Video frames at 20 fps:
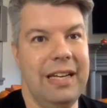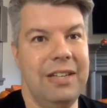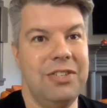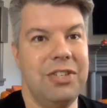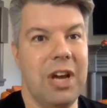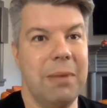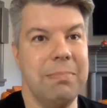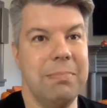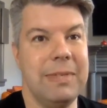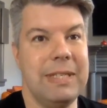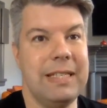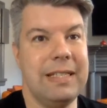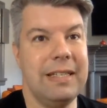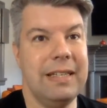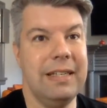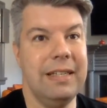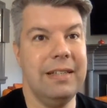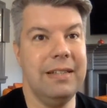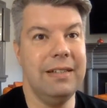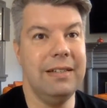jumps
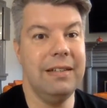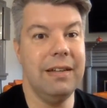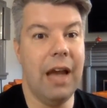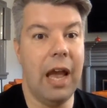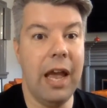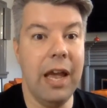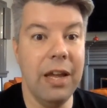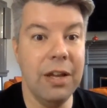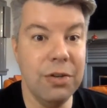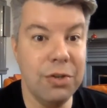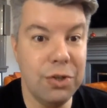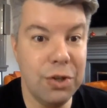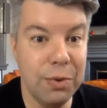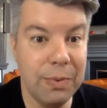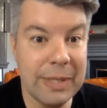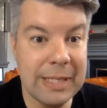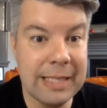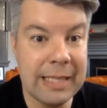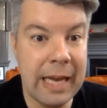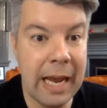into
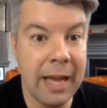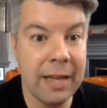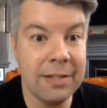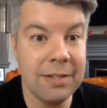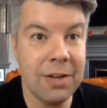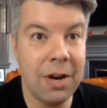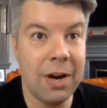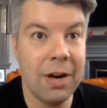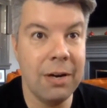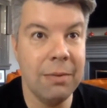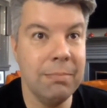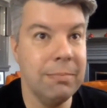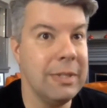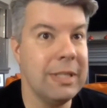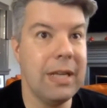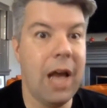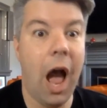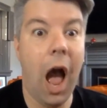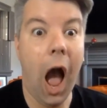his dad's arms.